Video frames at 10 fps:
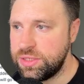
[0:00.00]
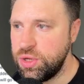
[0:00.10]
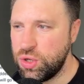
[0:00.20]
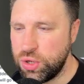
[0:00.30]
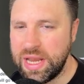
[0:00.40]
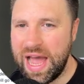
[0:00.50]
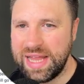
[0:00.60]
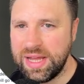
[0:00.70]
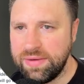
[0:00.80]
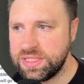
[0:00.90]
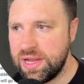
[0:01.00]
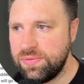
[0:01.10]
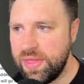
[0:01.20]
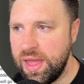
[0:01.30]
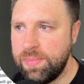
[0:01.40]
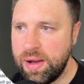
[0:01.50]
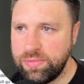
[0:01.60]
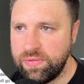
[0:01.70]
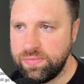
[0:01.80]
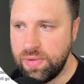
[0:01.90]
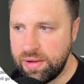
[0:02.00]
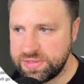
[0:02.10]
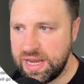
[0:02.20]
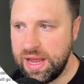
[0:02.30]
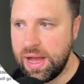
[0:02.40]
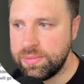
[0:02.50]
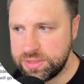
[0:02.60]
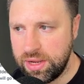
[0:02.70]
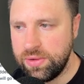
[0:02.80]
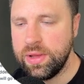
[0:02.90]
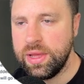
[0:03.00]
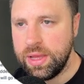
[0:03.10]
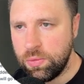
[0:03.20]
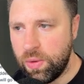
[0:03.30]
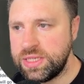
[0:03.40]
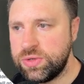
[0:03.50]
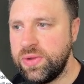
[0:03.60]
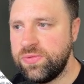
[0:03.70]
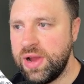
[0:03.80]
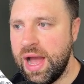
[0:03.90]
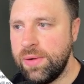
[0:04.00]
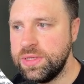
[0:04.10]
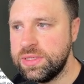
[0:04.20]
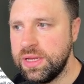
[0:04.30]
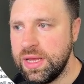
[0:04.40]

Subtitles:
So you could add other stuff there, but I've set it up. So waits 23 hours.